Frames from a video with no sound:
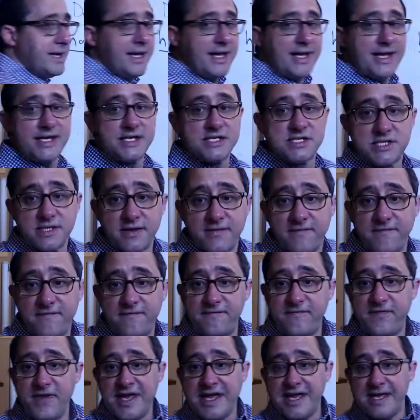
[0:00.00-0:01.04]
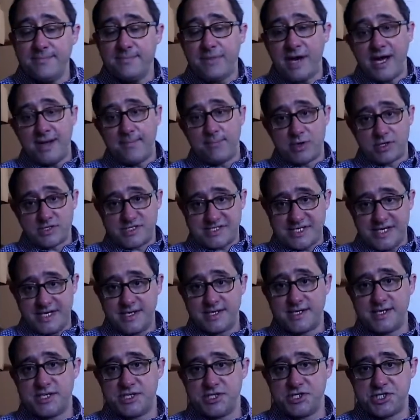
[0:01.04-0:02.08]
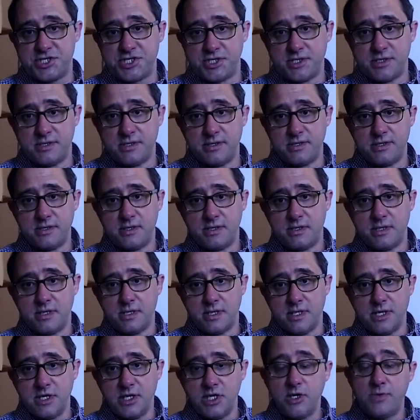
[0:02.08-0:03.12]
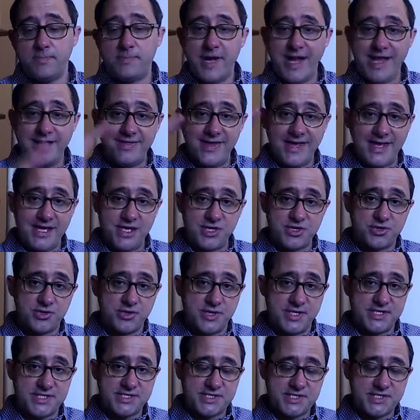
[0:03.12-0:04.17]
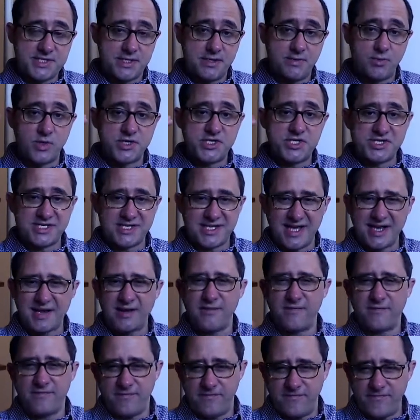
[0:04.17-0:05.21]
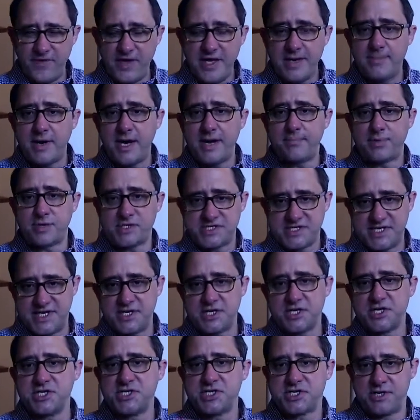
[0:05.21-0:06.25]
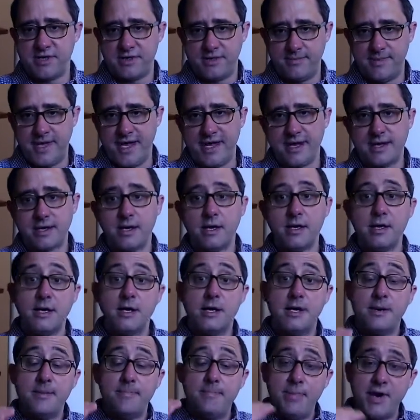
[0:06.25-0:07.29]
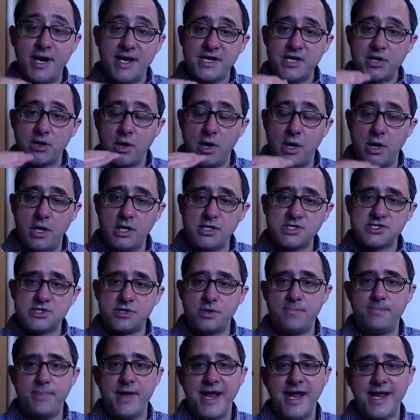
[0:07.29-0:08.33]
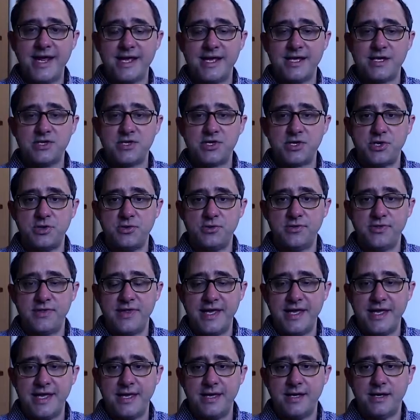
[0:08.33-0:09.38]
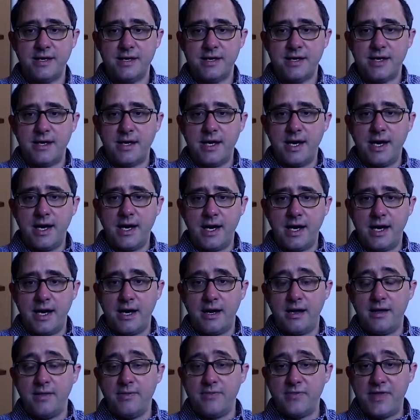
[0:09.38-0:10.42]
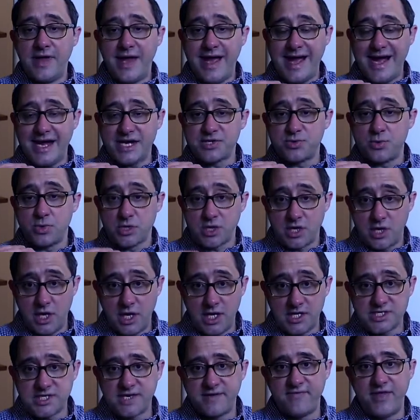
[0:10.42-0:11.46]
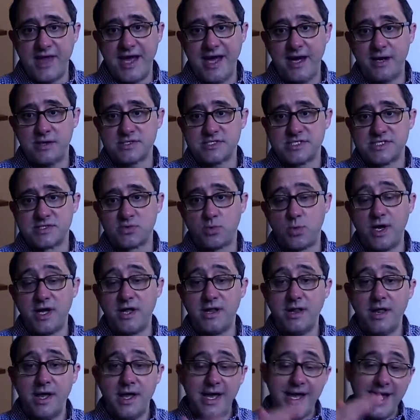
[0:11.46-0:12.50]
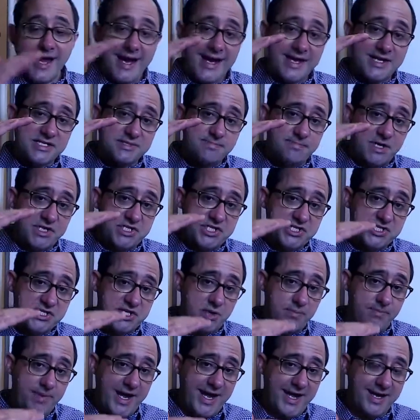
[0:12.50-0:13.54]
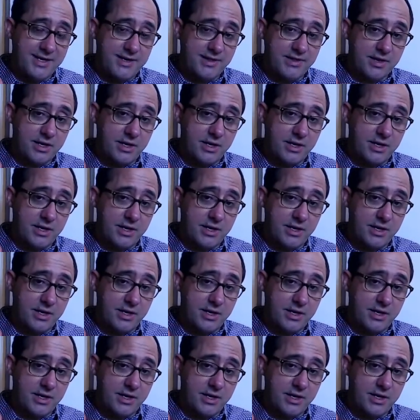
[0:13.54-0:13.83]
is fee by percentage. You pay the interest, which is like a fee by percentage to the bank, but you're also paying into the actual cost of the house as well. And as much as you pay into the